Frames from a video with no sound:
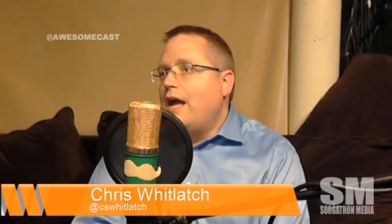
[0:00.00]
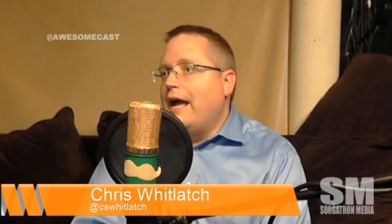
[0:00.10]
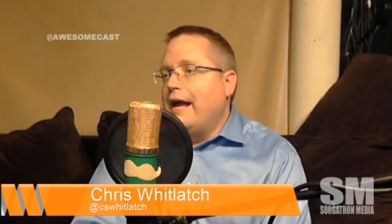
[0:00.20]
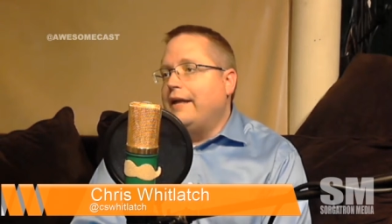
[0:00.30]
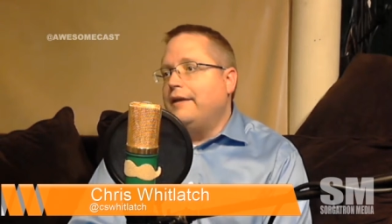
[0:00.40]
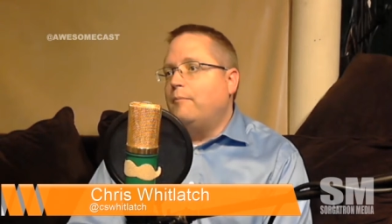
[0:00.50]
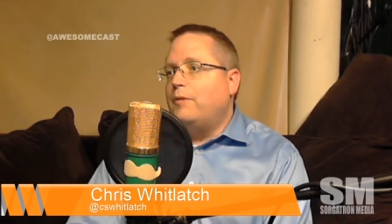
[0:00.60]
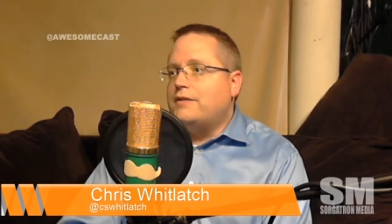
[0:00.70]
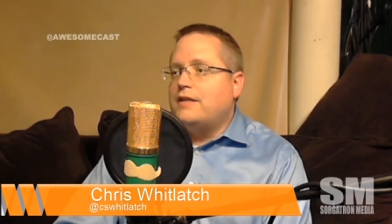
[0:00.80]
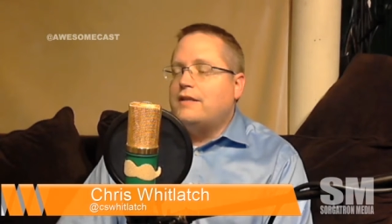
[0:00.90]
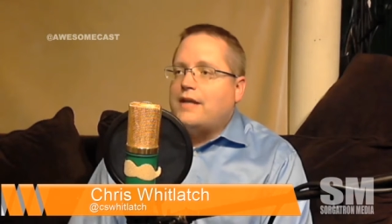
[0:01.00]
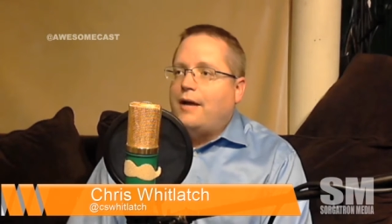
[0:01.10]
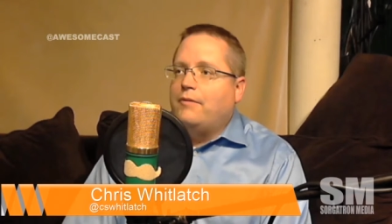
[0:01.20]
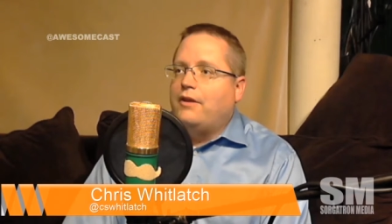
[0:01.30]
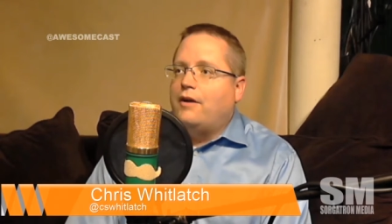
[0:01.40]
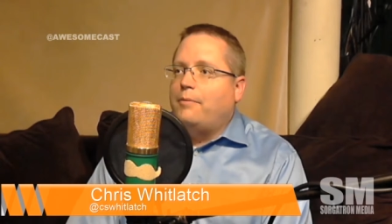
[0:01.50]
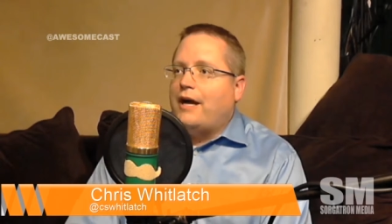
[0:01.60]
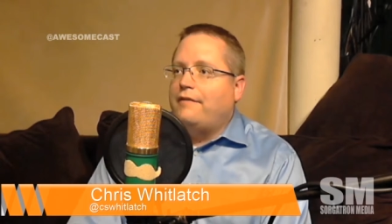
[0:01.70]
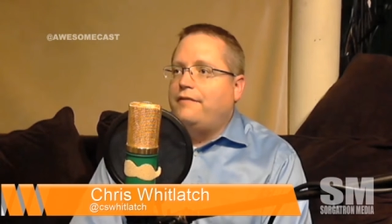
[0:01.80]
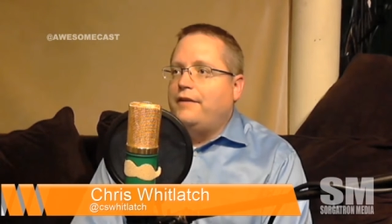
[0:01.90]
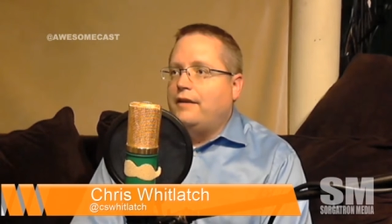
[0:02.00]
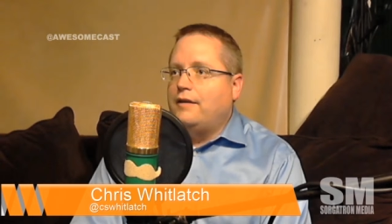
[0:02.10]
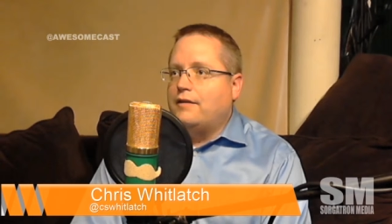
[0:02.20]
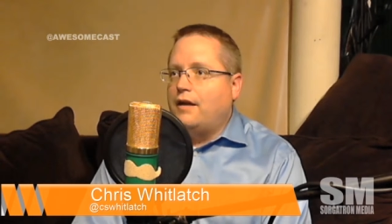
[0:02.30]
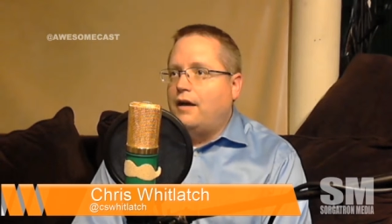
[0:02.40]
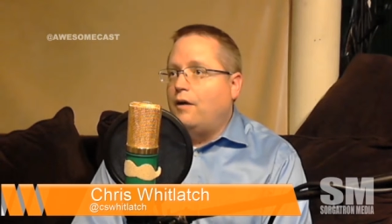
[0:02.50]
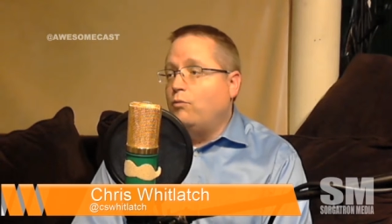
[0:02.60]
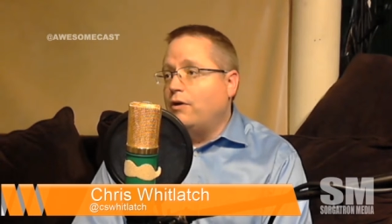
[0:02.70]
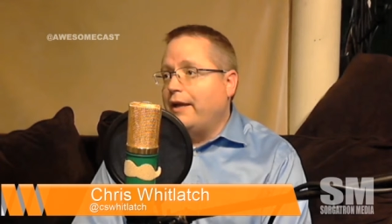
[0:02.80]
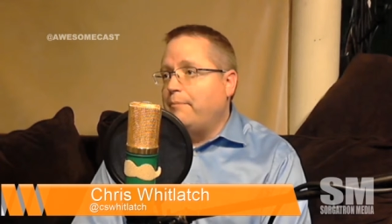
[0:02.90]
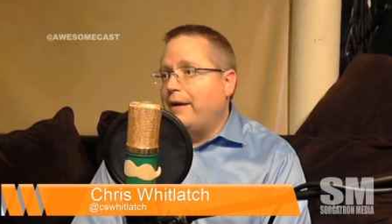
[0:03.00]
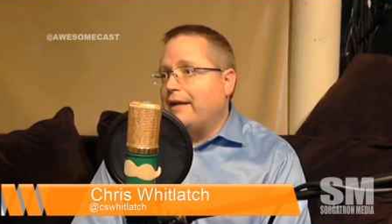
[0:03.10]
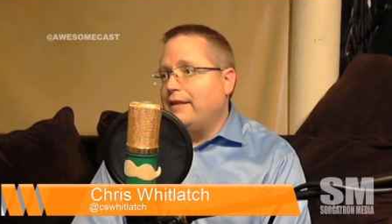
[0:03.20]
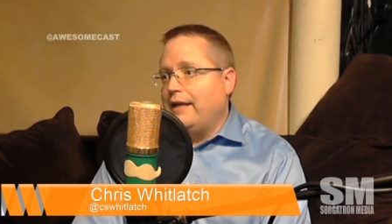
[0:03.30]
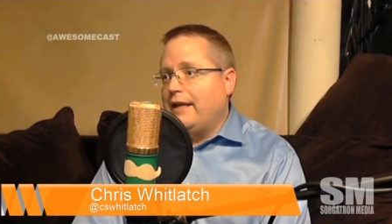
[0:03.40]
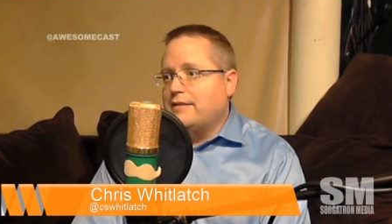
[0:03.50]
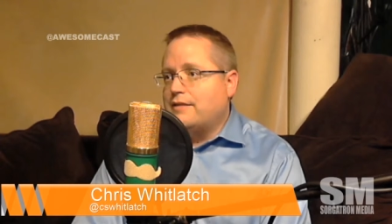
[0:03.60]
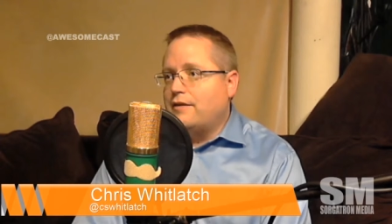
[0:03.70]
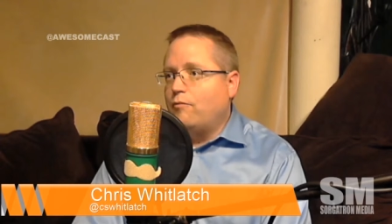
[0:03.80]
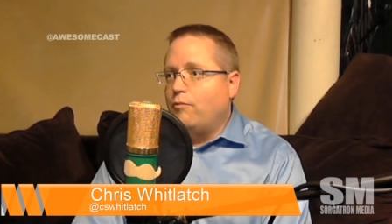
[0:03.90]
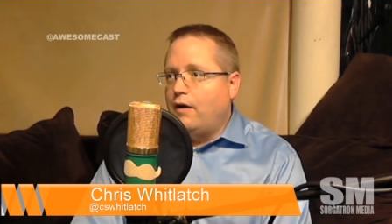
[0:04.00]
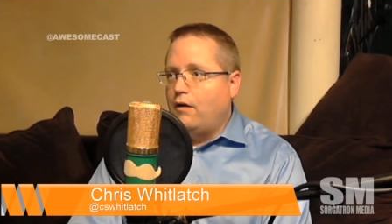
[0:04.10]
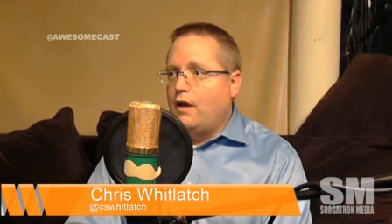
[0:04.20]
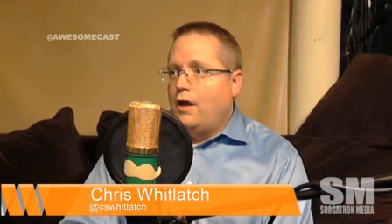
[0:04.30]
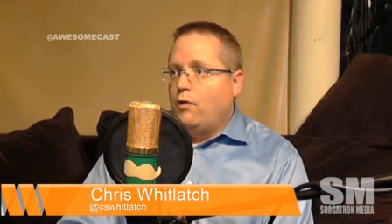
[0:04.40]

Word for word: And most of the time, the nonprofit will get back the answer, well,